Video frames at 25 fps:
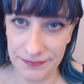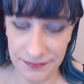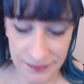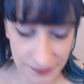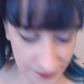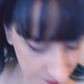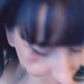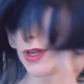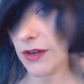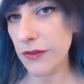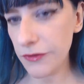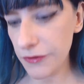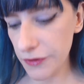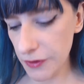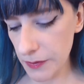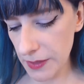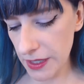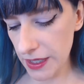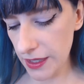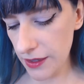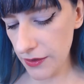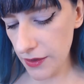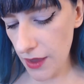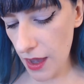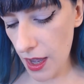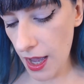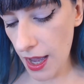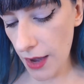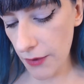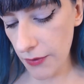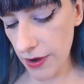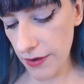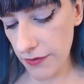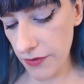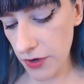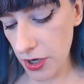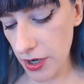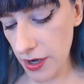A win for me,
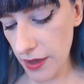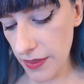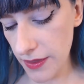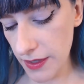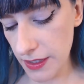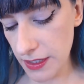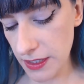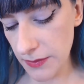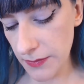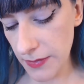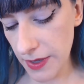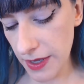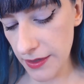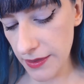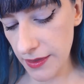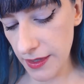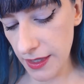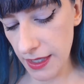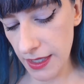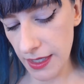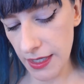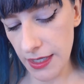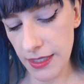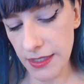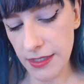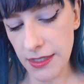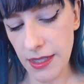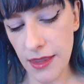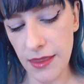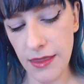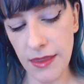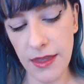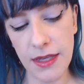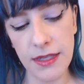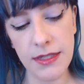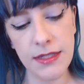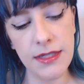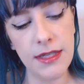however, this month is
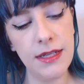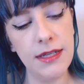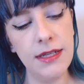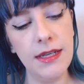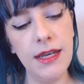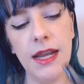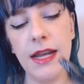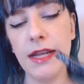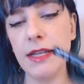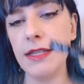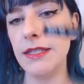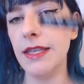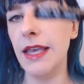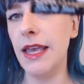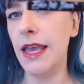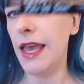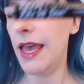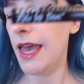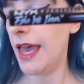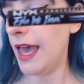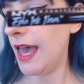this NYX